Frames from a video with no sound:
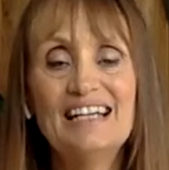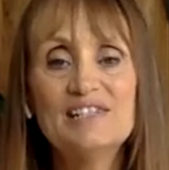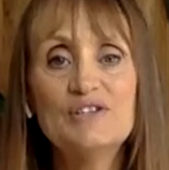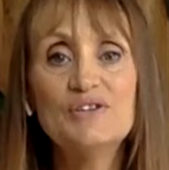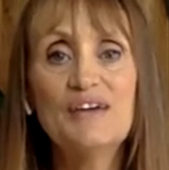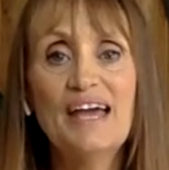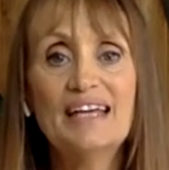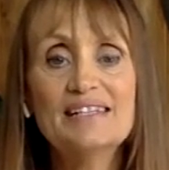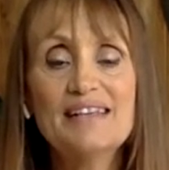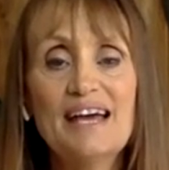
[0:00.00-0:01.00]
As you
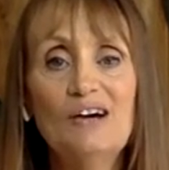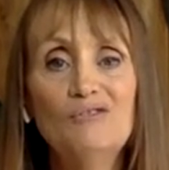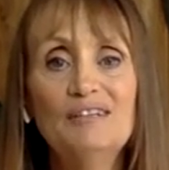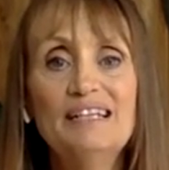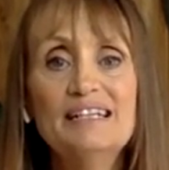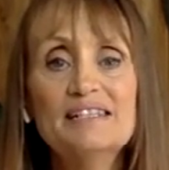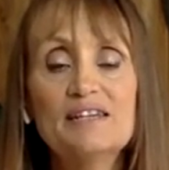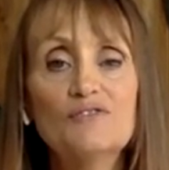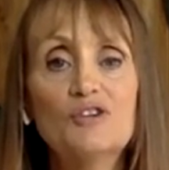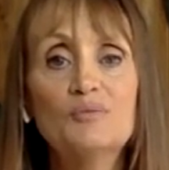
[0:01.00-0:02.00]
exhale,
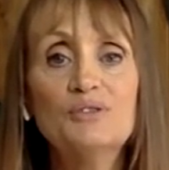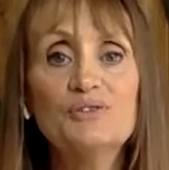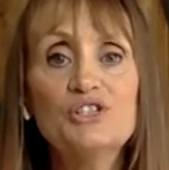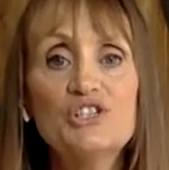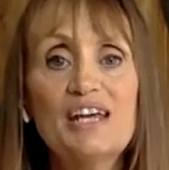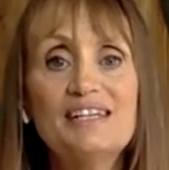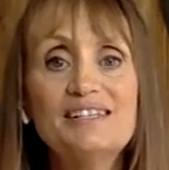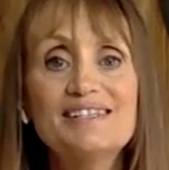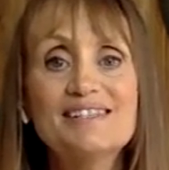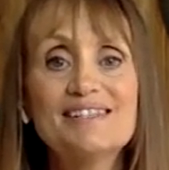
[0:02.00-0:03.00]
releasing from your
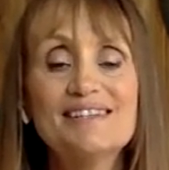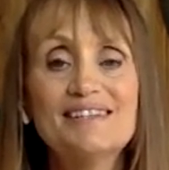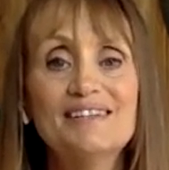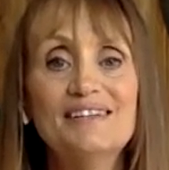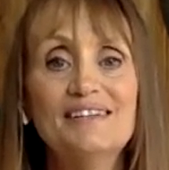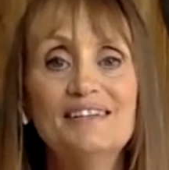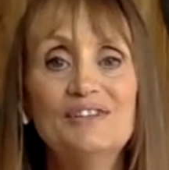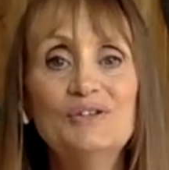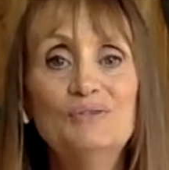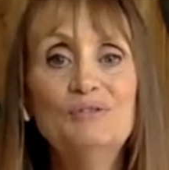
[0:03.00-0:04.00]
chest,
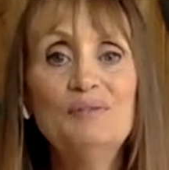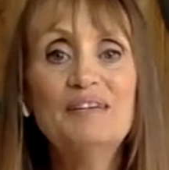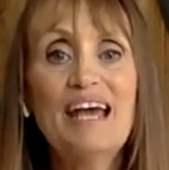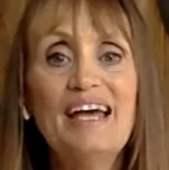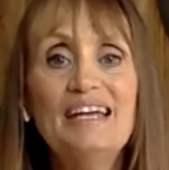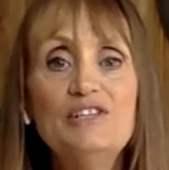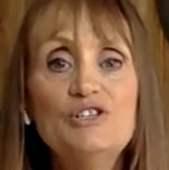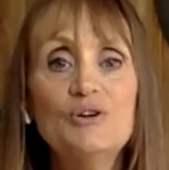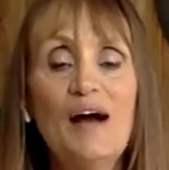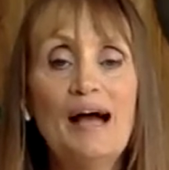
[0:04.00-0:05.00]
your rib
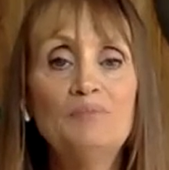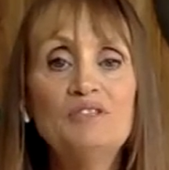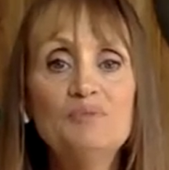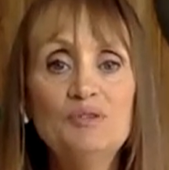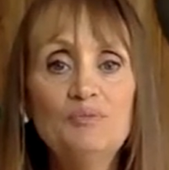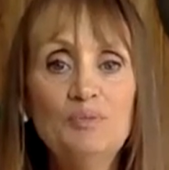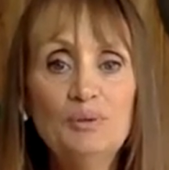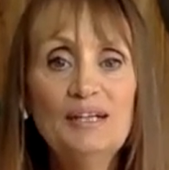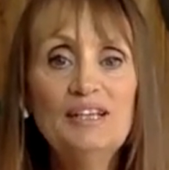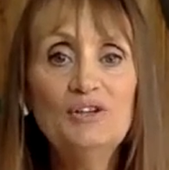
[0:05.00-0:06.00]
cage, your abdomen,
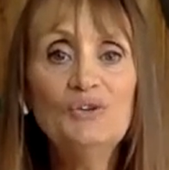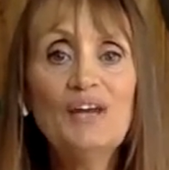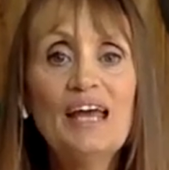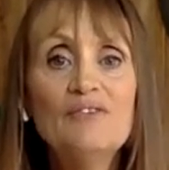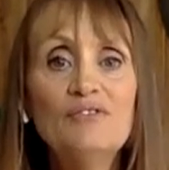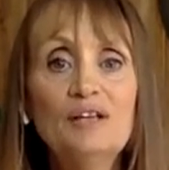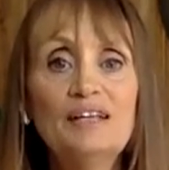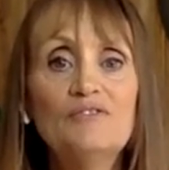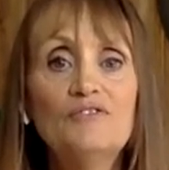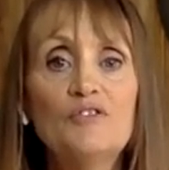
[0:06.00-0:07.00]
pulling your
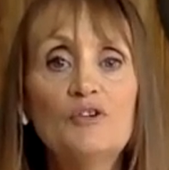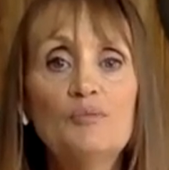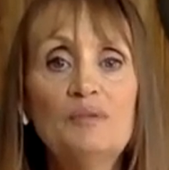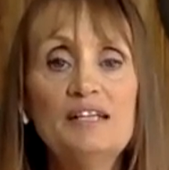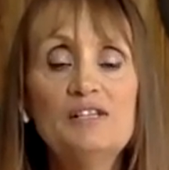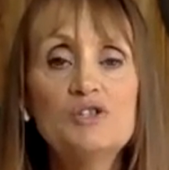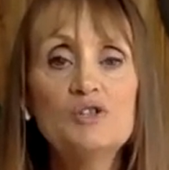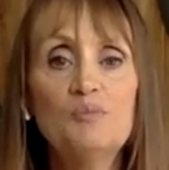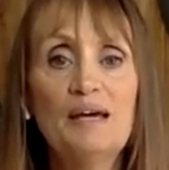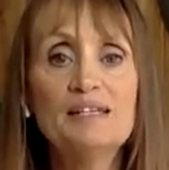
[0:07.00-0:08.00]
navel in firmly
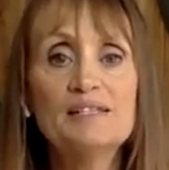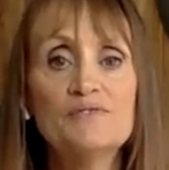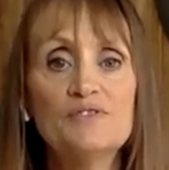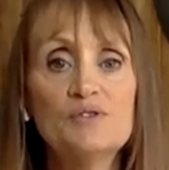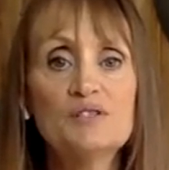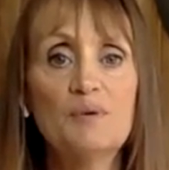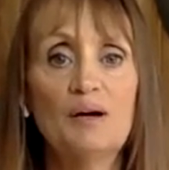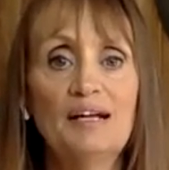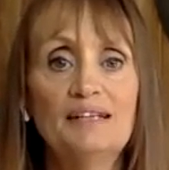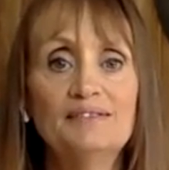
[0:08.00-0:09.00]
to the base of your
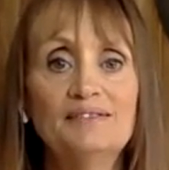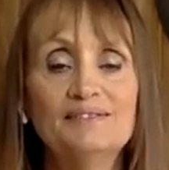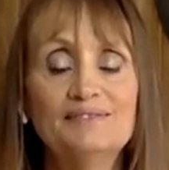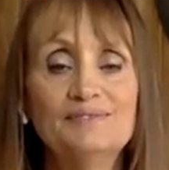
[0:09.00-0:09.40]
spine.